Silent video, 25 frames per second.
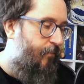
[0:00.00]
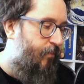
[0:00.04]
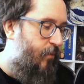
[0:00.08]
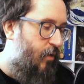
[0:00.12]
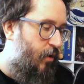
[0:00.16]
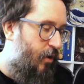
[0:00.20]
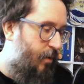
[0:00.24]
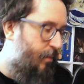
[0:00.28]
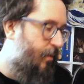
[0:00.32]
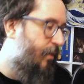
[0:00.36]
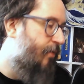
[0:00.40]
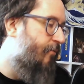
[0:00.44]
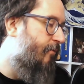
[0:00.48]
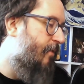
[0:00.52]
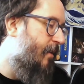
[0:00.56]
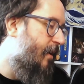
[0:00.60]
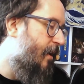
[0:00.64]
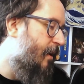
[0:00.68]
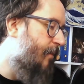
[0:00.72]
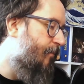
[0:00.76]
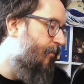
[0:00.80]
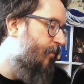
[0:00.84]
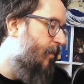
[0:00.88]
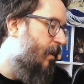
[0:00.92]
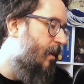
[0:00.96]
And number
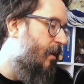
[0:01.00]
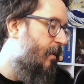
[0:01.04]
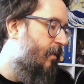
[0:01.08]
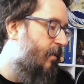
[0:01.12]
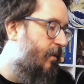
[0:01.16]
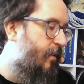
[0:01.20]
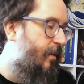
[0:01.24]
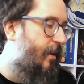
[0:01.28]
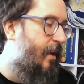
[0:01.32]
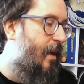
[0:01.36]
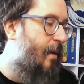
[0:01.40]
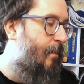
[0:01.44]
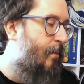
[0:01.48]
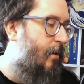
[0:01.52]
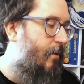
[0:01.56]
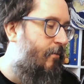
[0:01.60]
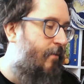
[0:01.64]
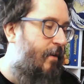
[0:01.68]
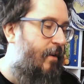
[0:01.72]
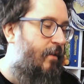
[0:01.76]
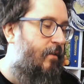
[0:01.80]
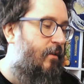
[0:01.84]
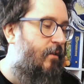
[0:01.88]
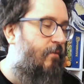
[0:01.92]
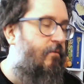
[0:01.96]
3, the DM
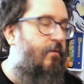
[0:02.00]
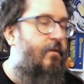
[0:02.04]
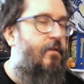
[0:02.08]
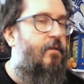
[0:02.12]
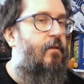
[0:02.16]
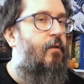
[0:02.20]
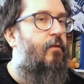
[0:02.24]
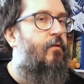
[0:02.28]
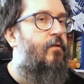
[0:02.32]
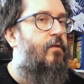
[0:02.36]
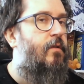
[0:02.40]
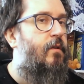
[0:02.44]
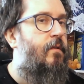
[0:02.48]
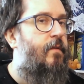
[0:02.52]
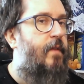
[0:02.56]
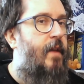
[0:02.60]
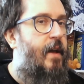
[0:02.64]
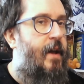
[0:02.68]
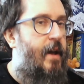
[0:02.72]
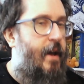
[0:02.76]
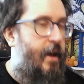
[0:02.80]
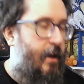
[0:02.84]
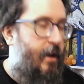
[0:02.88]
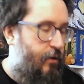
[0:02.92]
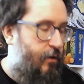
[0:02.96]
narrates the results of
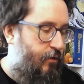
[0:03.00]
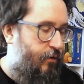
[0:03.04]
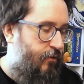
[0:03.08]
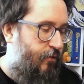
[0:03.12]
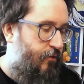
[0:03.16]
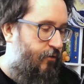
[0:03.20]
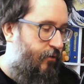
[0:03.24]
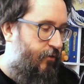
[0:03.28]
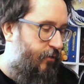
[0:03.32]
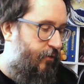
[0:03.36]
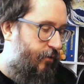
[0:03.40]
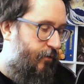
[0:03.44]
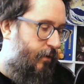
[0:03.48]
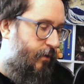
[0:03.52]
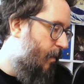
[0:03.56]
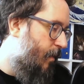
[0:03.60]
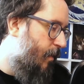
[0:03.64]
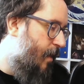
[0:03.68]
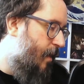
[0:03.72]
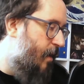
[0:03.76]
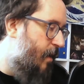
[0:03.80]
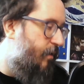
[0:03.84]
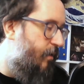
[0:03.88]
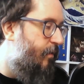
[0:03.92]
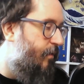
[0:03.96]
their actions.
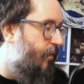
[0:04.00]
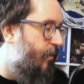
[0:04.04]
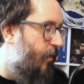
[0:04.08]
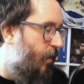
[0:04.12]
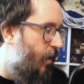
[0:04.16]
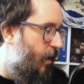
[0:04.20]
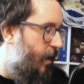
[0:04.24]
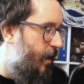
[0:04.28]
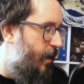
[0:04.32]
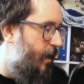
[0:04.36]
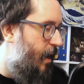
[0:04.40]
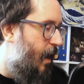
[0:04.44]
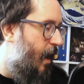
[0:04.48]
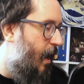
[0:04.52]
That's fine.